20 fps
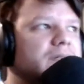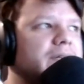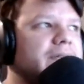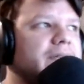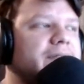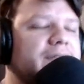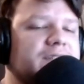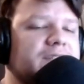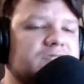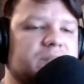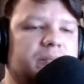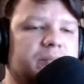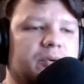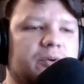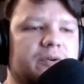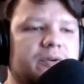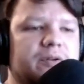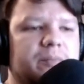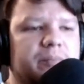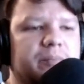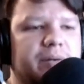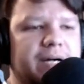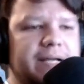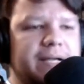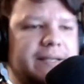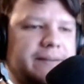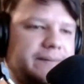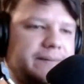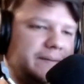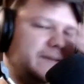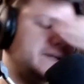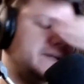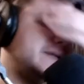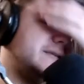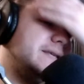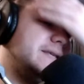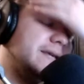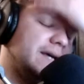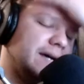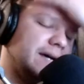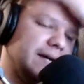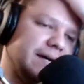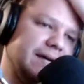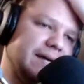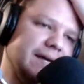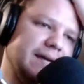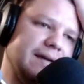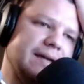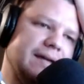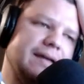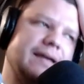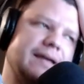I think it's important, but yeah, it is.